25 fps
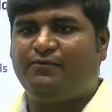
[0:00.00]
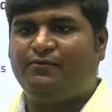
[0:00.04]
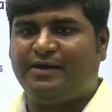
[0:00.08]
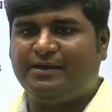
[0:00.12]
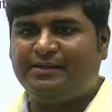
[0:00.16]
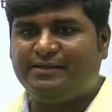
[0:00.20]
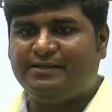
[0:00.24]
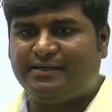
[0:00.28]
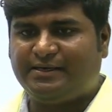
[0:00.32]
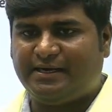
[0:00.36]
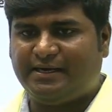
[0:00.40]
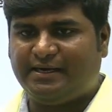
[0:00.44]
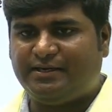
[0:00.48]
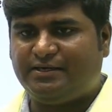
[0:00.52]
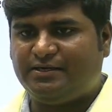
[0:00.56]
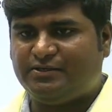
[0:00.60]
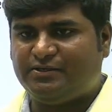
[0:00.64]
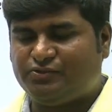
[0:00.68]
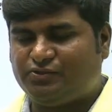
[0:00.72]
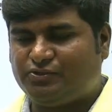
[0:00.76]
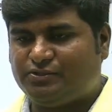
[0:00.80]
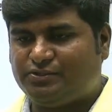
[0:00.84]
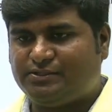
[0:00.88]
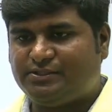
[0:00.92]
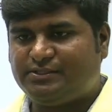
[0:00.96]
find the right
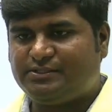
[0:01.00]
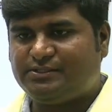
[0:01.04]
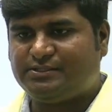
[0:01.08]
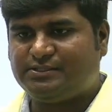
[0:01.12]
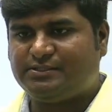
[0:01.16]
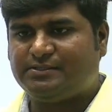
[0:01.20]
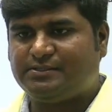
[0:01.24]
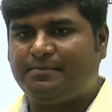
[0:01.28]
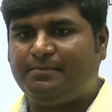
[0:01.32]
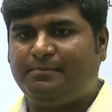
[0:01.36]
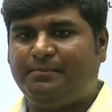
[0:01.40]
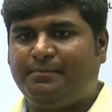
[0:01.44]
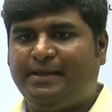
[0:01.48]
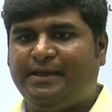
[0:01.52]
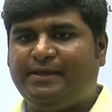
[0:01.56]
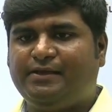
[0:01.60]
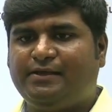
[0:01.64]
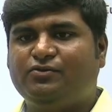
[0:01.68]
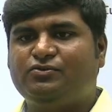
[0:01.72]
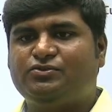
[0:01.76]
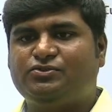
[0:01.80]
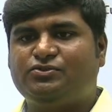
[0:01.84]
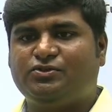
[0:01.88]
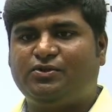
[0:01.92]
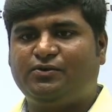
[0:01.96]
resources, make
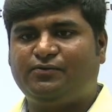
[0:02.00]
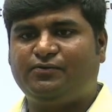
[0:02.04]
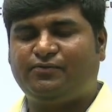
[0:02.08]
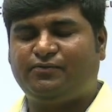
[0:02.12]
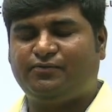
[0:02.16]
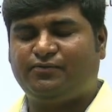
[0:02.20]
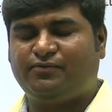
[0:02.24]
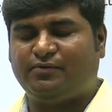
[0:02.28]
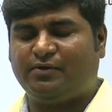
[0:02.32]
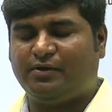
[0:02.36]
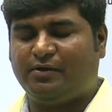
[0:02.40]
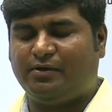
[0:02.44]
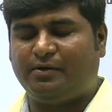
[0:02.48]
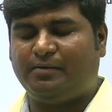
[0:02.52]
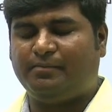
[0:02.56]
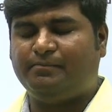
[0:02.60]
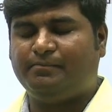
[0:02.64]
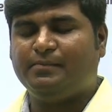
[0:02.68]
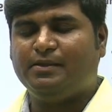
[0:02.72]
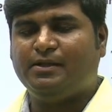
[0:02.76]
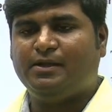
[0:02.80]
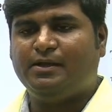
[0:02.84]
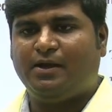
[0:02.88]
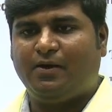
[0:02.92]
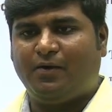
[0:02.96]
use of
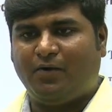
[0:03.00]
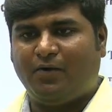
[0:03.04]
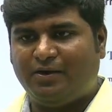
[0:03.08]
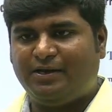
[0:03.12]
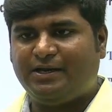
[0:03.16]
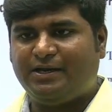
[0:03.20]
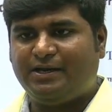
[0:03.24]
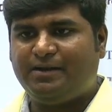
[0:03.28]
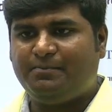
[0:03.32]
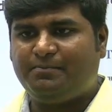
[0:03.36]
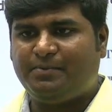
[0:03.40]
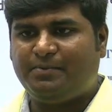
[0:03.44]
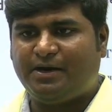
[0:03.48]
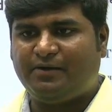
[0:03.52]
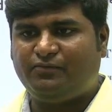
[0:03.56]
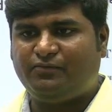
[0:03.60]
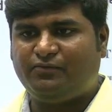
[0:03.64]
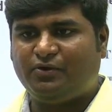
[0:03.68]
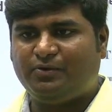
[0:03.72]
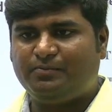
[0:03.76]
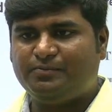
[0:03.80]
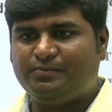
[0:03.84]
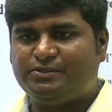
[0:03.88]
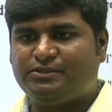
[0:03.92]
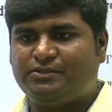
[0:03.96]
online
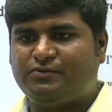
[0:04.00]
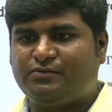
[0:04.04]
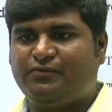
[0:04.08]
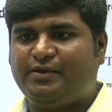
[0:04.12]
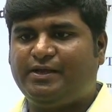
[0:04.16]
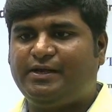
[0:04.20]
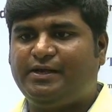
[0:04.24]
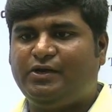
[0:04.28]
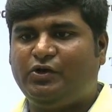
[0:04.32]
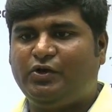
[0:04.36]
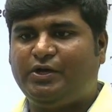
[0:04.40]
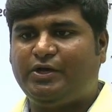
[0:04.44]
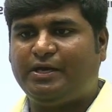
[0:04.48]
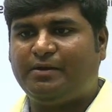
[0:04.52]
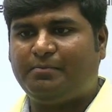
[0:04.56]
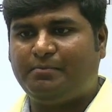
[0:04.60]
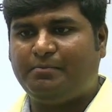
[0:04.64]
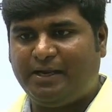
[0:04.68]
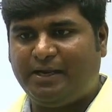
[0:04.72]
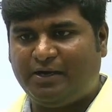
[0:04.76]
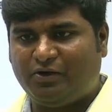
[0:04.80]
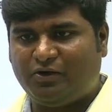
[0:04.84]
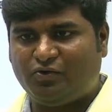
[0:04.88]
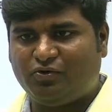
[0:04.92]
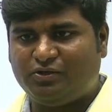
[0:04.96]
platforms wherein you can
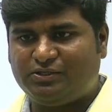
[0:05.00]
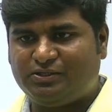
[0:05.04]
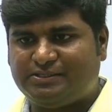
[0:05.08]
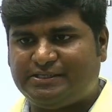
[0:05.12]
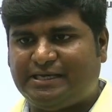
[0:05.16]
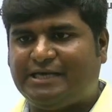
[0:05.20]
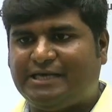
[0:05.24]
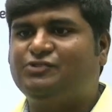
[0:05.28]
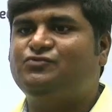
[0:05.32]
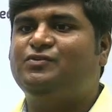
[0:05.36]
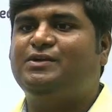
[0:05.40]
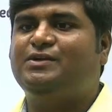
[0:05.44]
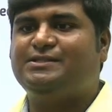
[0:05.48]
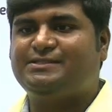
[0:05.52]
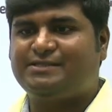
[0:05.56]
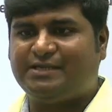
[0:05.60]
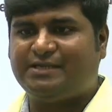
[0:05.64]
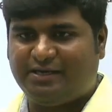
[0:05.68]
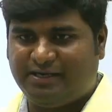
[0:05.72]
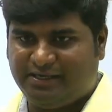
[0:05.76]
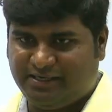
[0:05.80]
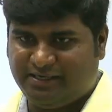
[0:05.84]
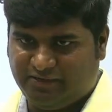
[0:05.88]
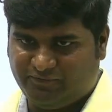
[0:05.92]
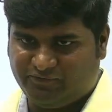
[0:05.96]
make notes as well as
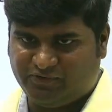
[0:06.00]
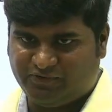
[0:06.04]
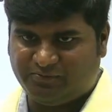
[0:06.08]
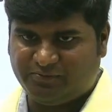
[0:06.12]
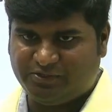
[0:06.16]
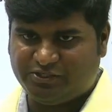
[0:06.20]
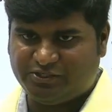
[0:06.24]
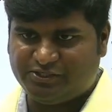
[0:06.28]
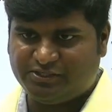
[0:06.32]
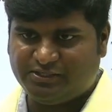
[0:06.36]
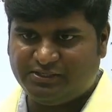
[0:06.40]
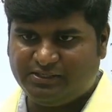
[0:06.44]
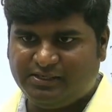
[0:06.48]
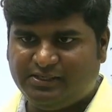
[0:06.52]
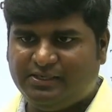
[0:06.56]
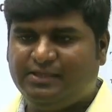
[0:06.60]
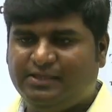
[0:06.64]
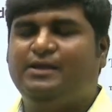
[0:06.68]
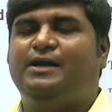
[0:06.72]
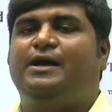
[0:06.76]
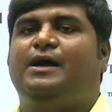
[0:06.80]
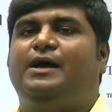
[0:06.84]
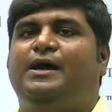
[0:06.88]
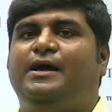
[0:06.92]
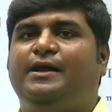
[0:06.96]
collect information.
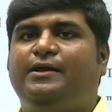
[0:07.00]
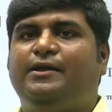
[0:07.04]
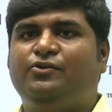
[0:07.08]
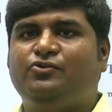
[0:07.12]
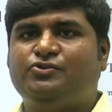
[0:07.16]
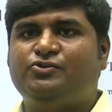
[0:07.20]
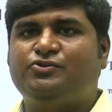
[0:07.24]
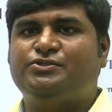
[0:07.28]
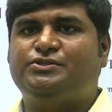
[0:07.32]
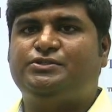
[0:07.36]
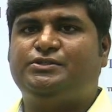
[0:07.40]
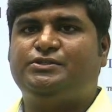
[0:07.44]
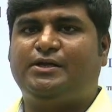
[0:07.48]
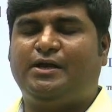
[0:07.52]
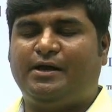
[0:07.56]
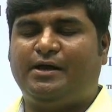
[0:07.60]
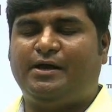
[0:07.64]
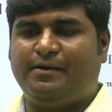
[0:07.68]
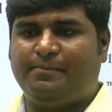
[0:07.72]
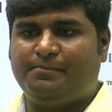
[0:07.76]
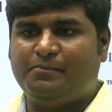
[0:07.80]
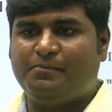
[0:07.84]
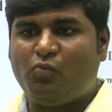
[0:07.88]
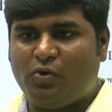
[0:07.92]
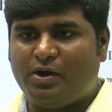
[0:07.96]
I used
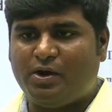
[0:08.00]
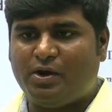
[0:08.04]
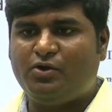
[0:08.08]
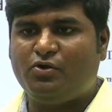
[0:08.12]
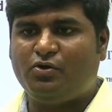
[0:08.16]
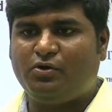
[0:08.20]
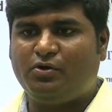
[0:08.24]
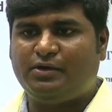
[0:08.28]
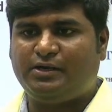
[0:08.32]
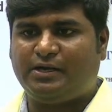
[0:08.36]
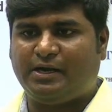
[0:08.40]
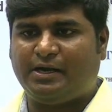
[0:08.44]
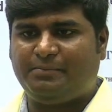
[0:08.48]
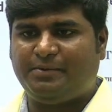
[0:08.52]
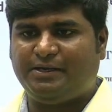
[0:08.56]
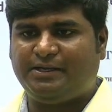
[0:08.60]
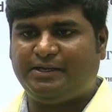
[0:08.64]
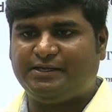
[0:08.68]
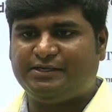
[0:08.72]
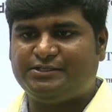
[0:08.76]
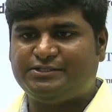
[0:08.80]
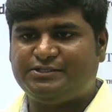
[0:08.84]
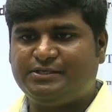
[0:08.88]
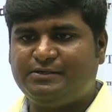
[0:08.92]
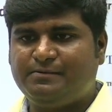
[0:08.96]
OneNote
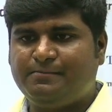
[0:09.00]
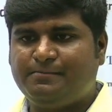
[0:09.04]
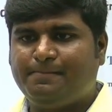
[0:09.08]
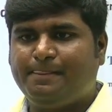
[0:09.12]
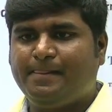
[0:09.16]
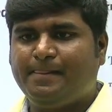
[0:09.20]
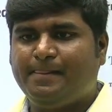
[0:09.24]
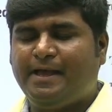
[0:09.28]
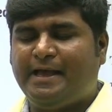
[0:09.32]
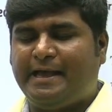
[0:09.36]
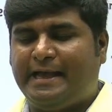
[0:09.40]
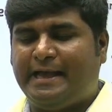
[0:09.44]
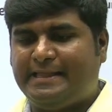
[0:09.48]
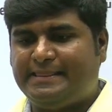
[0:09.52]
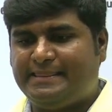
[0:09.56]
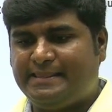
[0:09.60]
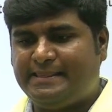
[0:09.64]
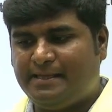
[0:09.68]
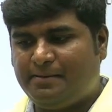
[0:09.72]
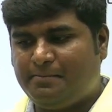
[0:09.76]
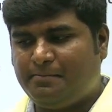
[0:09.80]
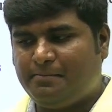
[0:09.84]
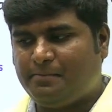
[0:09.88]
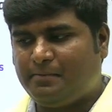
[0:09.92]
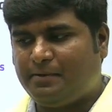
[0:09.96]
application, and
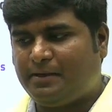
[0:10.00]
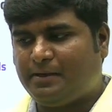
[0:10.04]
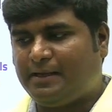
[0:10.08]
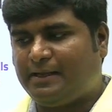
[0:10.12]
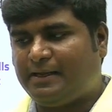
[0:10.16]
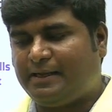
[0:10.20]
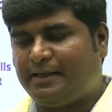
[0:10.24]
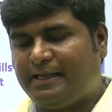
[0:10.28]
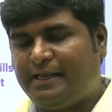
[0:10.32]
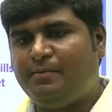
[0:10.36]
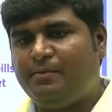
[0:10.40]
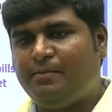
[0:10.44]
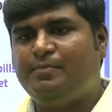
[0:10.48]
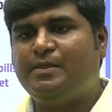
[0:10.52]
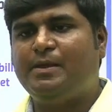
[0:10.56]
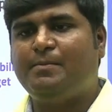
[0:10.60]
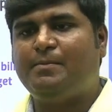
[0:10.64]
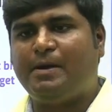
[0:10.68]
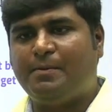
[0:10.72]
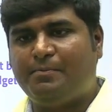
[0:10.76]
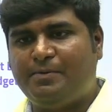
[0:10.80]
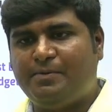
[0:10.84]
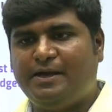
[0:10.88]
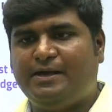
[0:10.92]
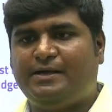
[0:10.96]
then keep them
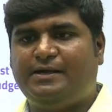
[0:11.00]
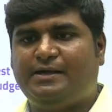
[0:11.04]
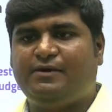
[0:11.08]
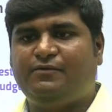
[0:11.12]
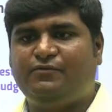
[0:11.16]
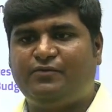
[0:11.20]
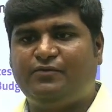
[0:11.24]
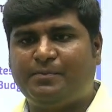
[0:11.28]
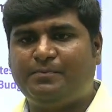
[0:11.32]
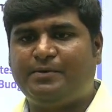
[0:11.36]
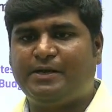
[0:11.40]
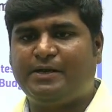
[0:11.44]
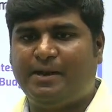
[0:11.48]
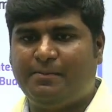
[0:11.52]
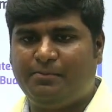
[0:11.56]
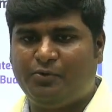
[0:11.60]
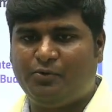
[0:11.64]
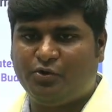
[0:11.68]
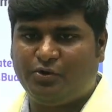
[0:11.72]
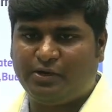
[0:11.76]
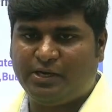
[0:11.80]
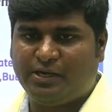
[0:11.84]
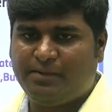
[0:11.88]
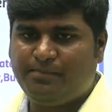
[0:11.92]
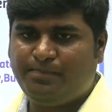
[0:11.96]
updated from time
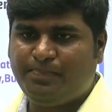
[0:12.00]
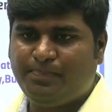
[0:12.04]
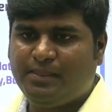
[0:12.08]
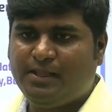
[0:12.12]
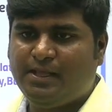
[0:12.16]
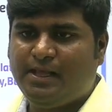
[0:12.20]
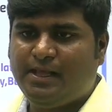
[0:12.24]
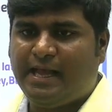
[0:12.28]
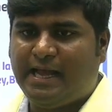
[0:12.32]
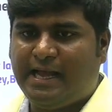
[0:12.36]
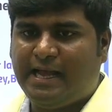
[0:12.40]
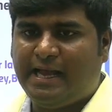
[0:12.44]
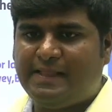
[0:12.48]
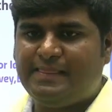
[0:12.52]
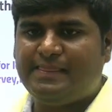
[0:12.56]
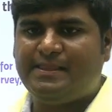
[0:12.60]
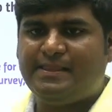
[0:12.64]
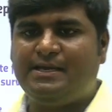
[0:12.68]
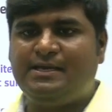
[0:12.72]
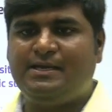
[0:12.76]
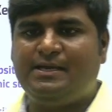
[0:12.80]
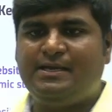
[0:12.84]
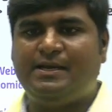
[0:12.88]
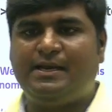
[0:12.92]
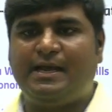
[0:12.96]
to time, and
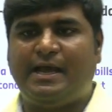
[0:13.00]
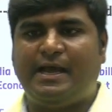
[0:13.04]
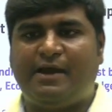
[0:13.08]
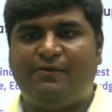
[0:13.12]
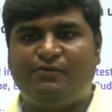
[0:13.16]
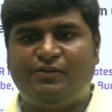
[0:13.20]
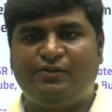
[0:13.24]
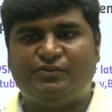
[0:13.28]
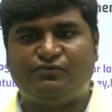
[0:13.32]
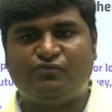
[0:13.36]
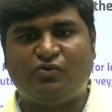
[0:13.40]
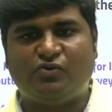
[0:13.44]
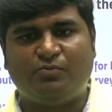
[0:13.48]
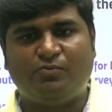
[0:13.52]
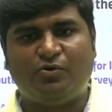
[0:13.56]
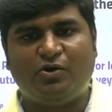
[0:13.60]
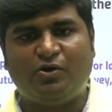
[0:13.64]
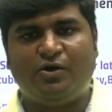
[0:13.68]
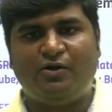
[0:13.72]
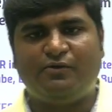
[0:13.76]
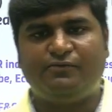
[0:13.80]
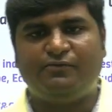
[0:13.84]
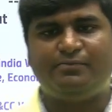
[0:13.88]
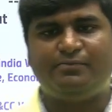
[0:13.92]
then have this formula